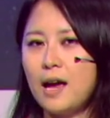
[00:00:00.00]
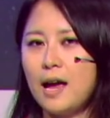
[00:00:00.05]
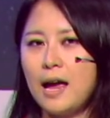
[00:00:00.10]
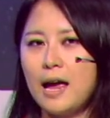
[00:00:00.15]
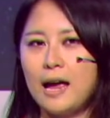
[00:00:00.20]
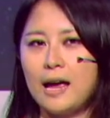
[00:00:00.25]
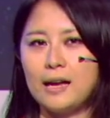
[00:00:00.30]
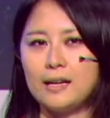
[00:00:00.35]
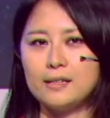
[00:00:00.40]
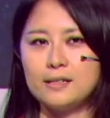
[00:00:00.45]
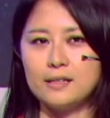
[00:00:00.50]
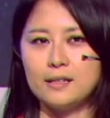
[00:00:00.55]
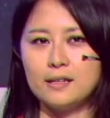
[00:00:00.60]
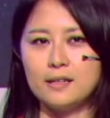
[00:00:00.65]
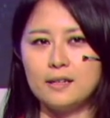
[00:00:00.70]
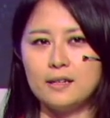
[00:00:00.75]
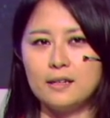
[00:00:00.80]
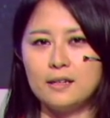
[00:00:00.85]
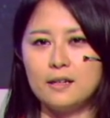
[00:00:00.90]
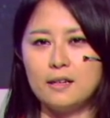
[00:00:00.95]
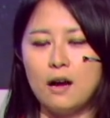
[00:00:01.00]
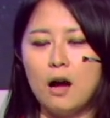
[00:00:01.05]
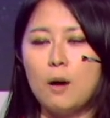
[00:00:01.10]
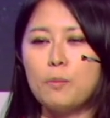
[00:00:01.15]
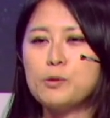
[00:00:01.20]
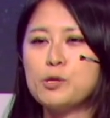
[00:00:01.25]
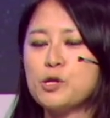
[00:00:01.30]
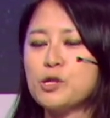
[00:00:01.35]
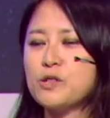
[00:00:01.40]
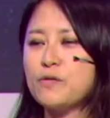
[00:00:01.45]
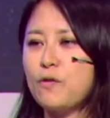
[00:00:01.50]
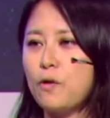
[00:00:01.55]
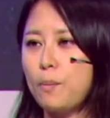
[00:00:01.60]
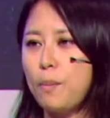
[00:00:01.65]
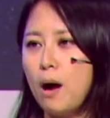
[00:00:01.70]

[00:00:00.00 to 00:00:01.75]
and options for